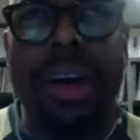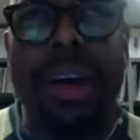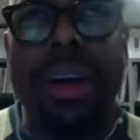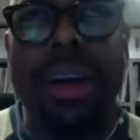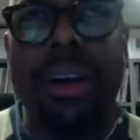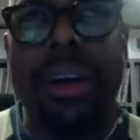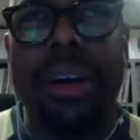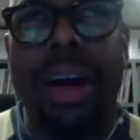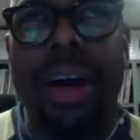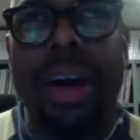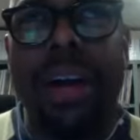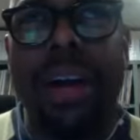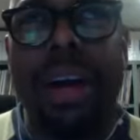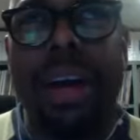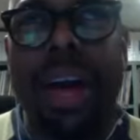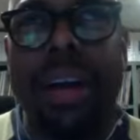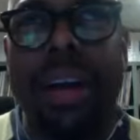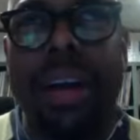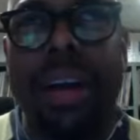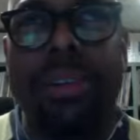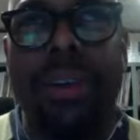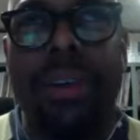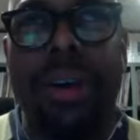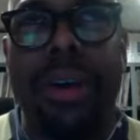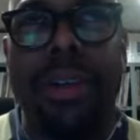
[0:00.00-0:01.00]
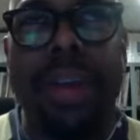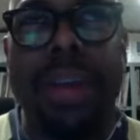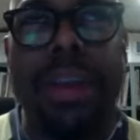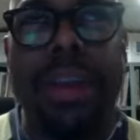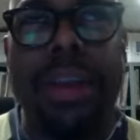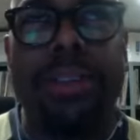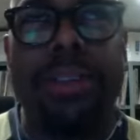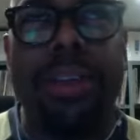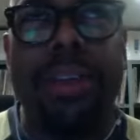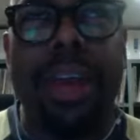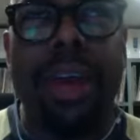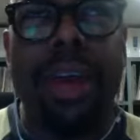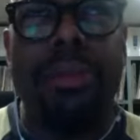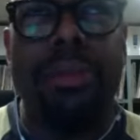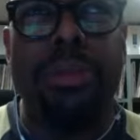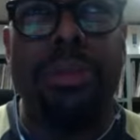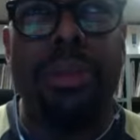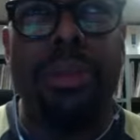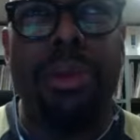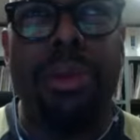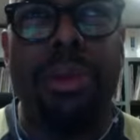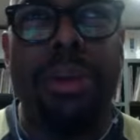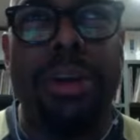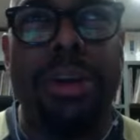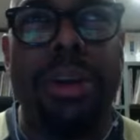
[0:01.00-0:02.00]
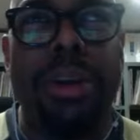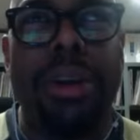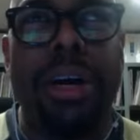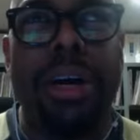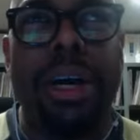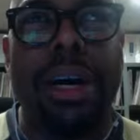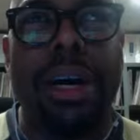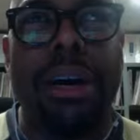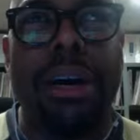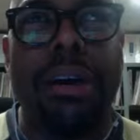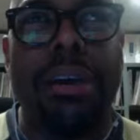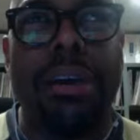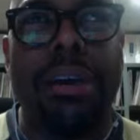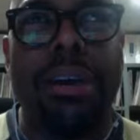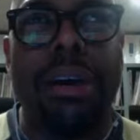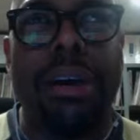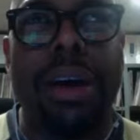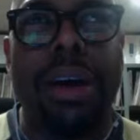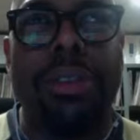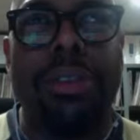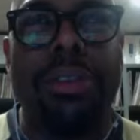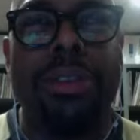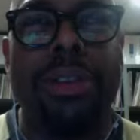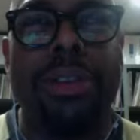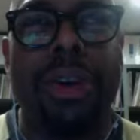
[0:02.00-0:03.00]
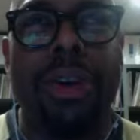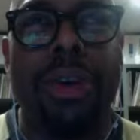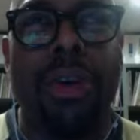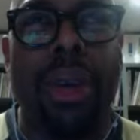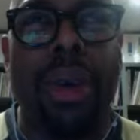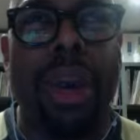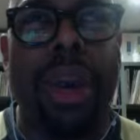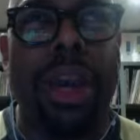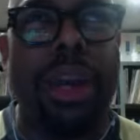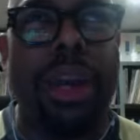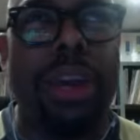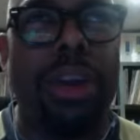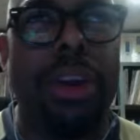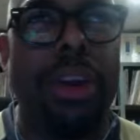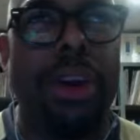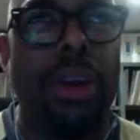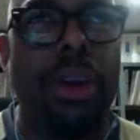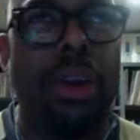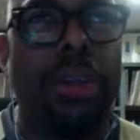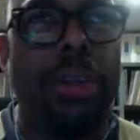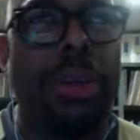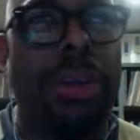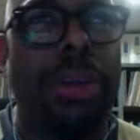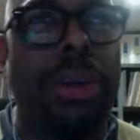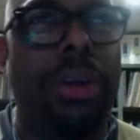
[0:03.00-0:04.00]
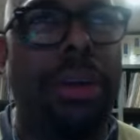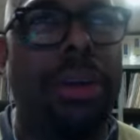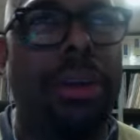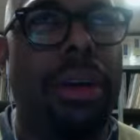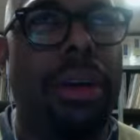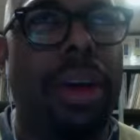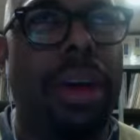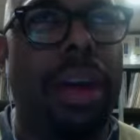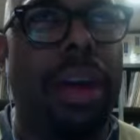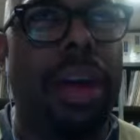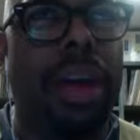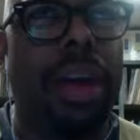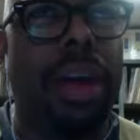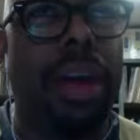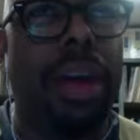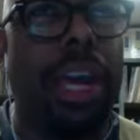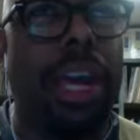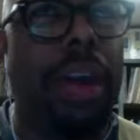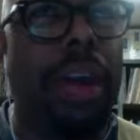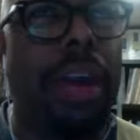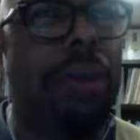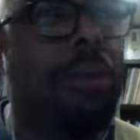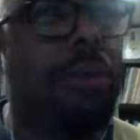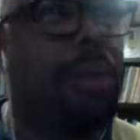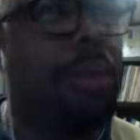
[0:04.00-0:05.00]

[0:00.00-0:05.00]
uh, I, I saw that same tour. Uh, I saw Wayne and Herbie. I, I can't remember